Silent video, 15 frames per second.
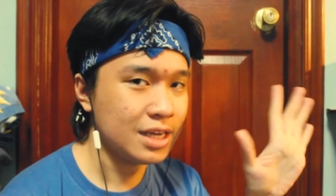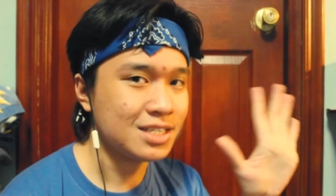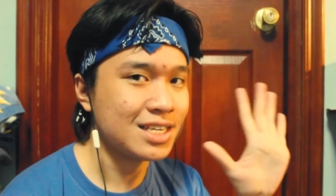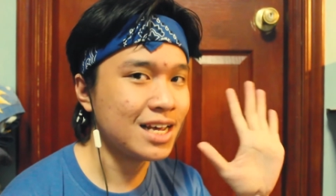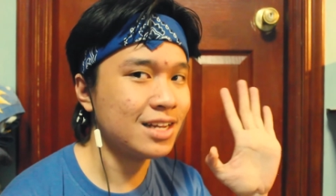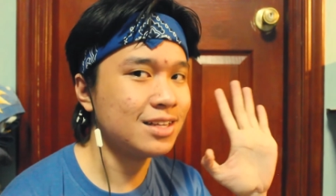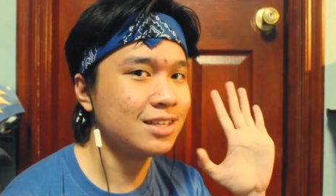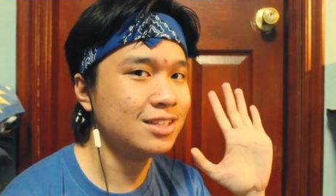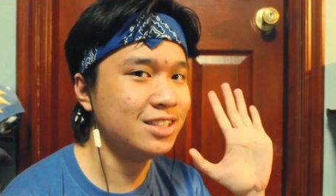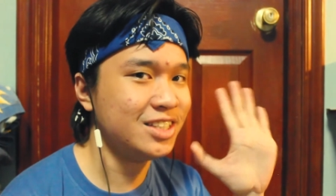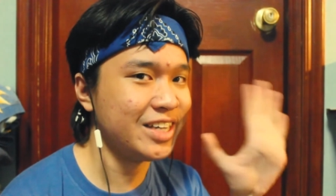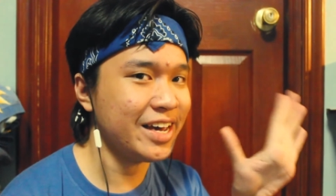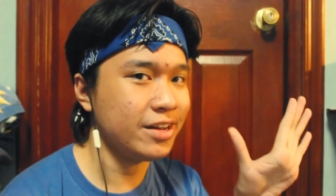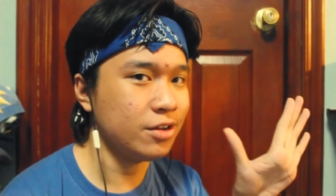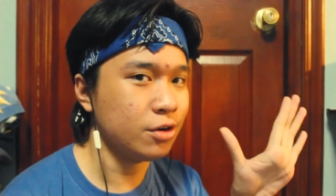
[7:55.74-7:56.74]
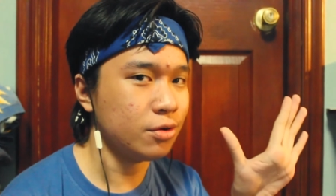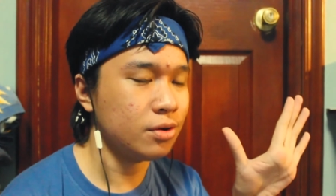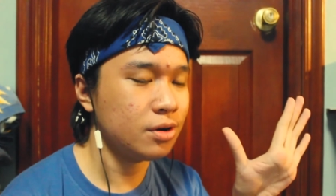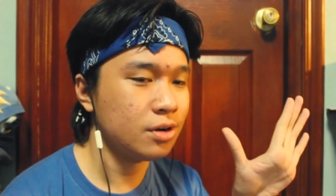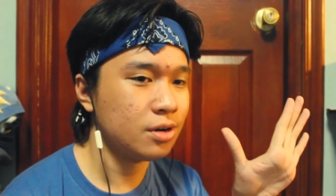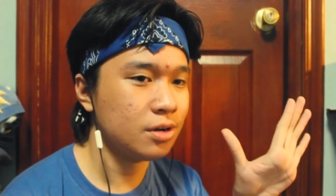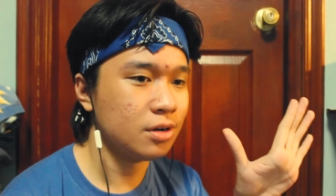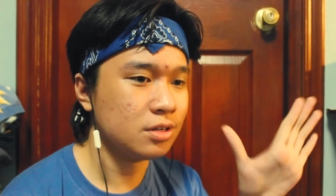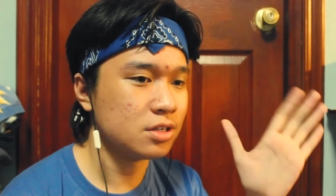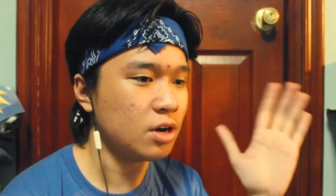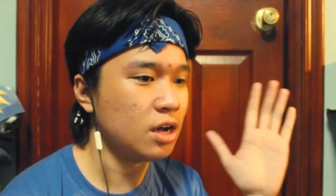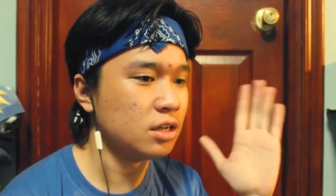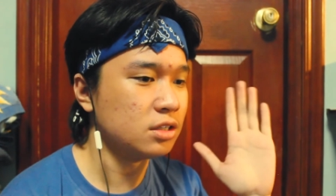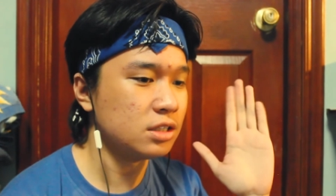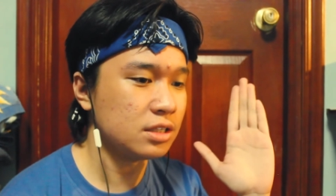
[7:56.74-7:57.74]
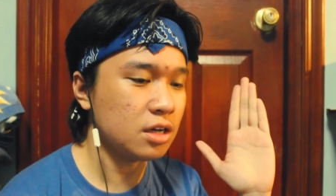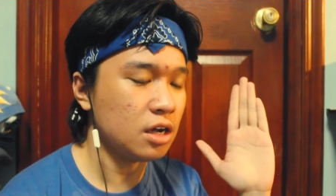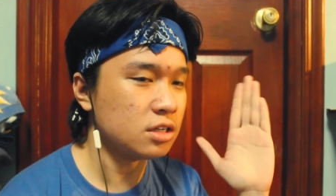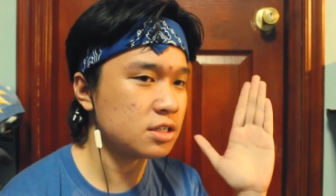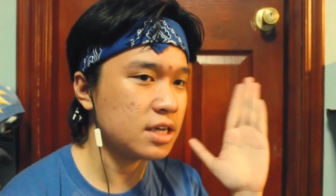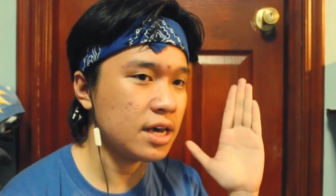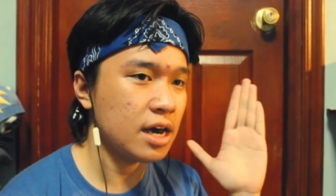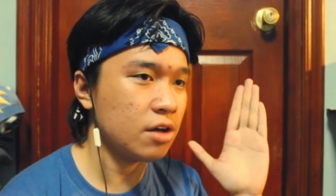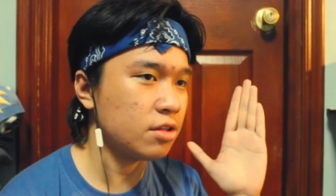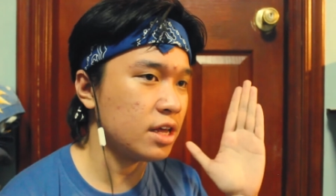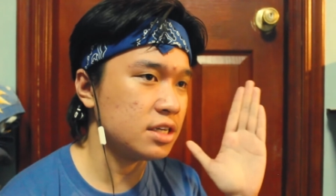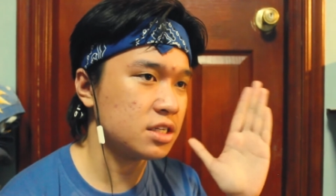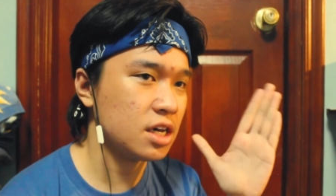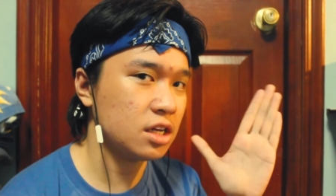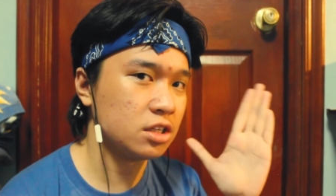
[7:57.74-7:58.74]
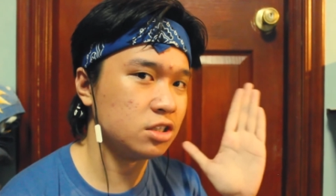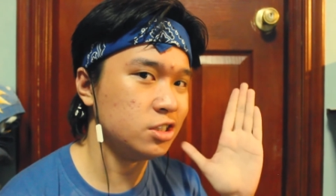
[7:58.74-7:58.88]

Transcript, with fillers: They said Jeno So I'll, I'll say how they said